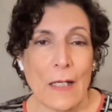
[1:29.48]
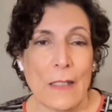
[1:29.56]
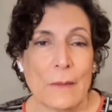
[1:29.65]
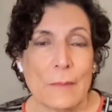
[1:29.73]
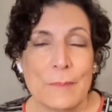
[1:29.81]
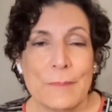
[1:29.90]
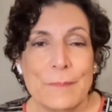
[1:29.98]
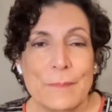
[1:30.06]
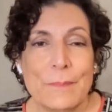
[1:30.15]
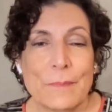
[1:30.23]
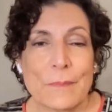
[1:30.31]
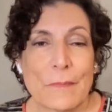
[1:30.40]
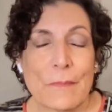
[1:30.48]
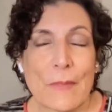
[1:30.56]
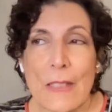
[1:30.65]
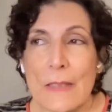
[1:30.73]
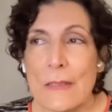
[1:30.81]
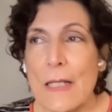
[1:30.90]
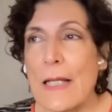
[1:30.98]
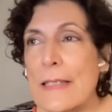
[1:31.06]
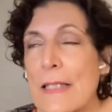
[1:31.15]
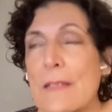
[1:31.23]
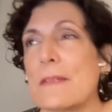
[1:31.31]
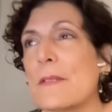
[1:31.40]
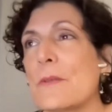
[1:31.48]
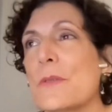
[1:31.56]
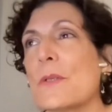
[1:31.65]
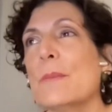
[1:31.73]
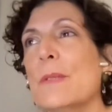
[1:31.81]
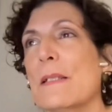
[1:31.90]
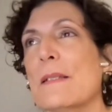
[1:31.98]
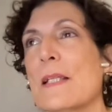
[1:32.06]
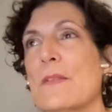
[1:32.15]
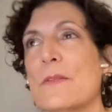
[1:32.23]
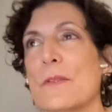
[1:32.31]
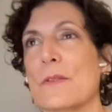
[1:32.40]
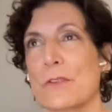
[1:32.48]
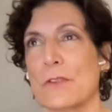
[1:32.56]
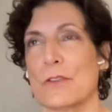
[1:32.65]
Um, and I guess there's so many things to